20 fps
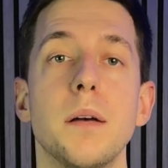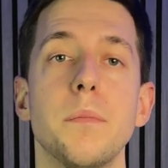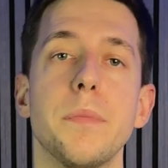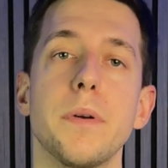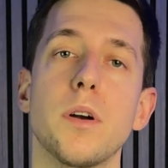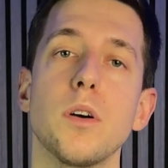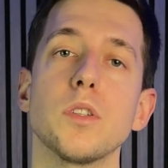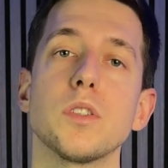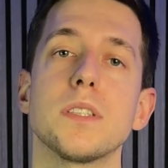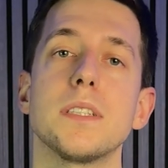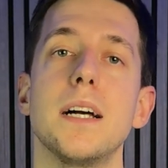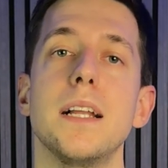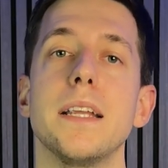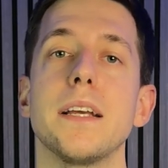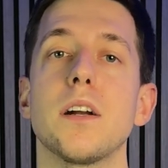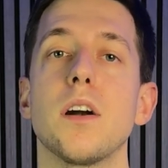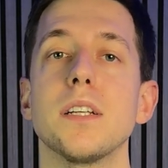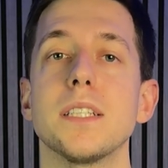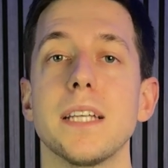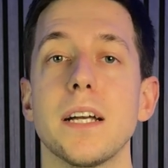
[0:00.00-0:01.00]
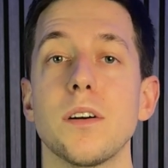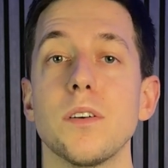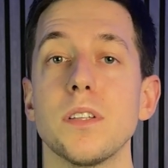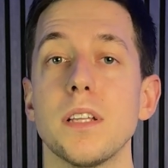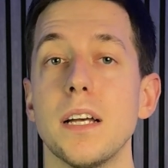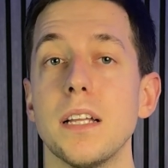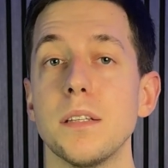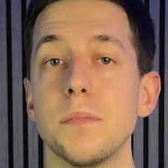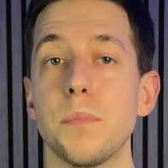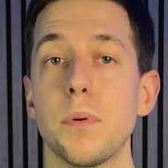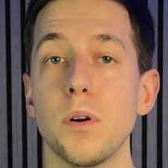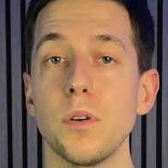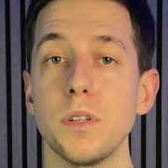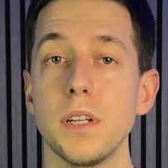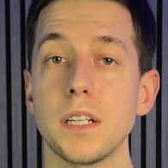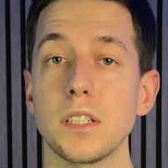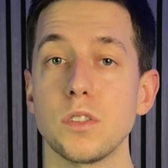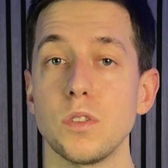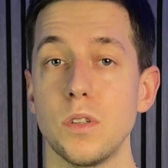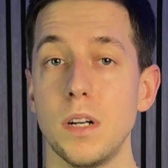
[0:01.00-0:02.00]
because selling second-hand
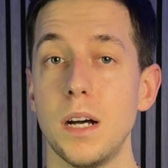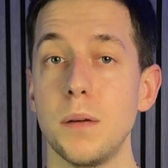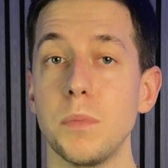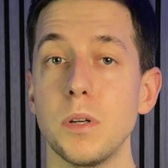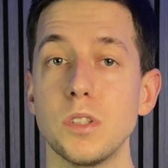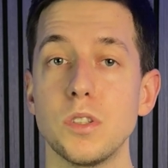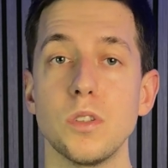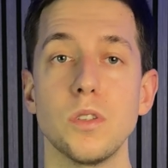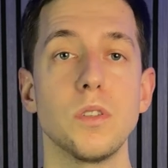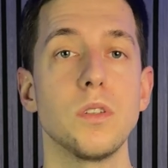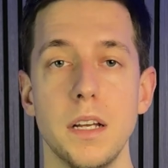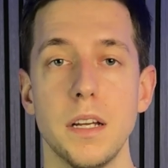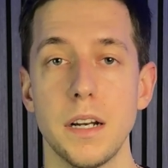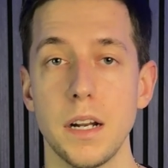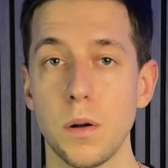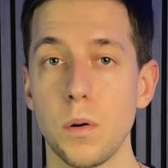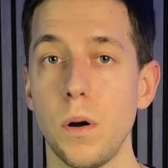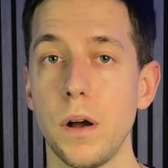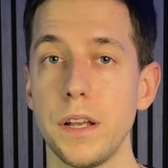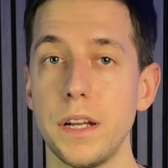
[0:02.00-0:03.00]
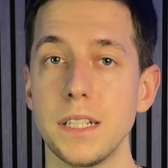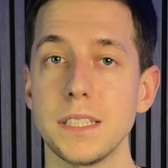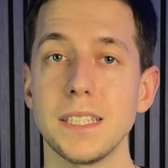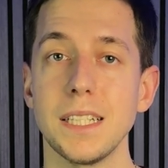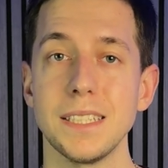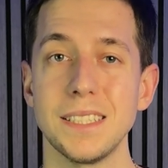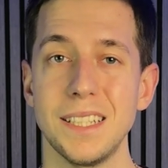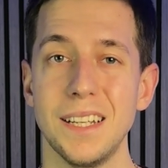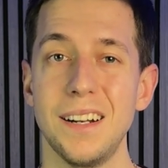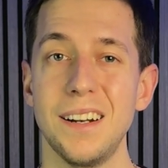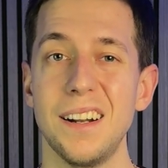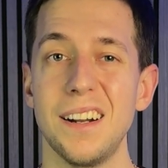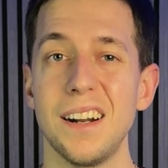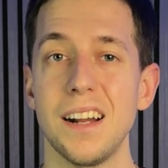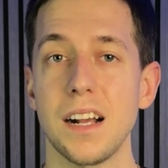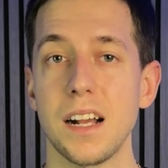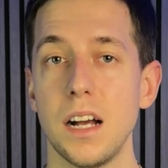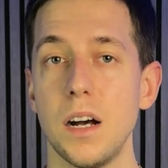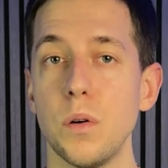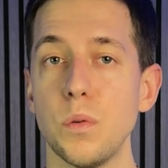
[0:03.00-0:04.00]
products on Amazon requires a seller
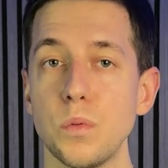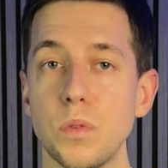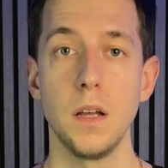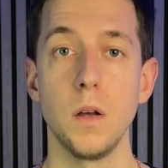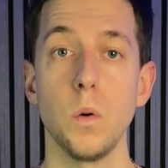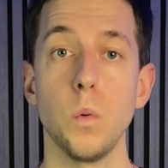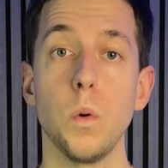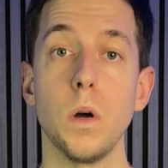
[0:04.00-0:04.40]
account.